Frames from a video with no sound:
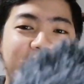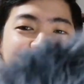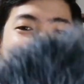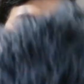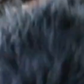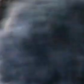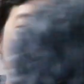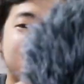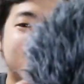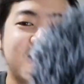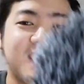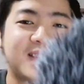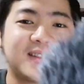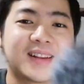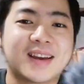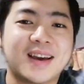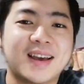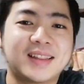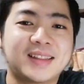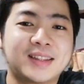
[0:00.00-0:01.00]
It's like a dead
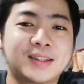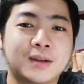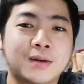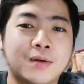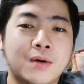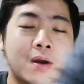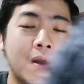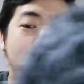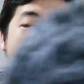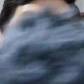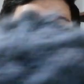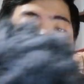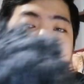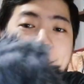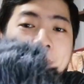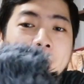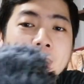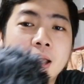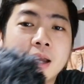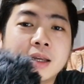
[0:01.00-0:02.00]
cat. So
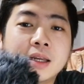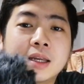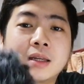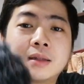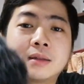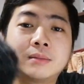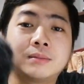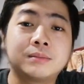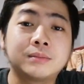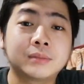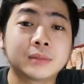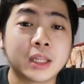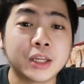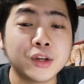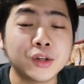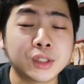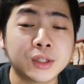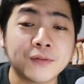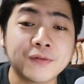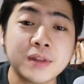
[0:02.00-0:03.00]
ang the
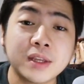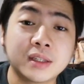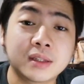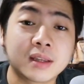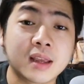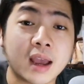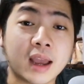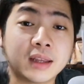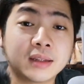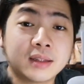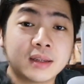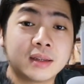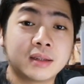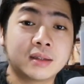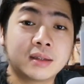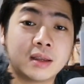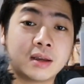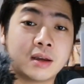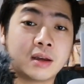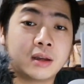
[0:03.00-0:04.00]
use of this guys
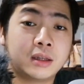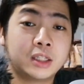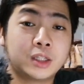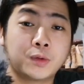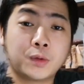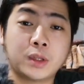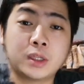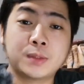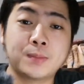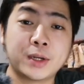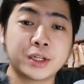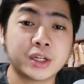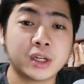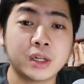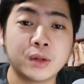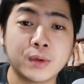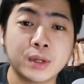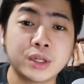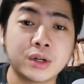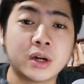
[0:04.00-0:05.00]
is
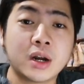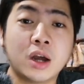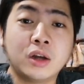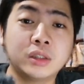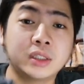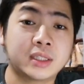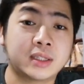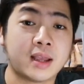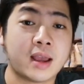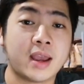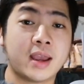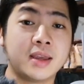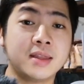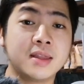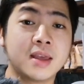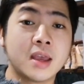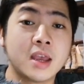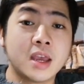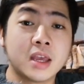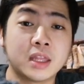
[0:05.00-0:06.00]
especially when you're
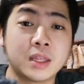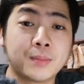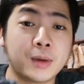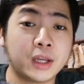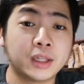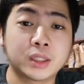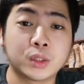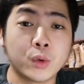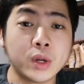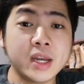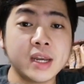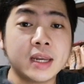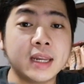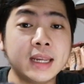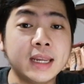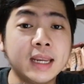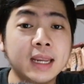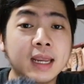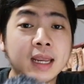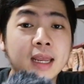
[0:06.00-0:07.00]
outside, di ba, it's
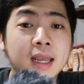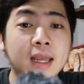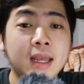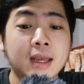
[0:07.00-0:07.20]
windy.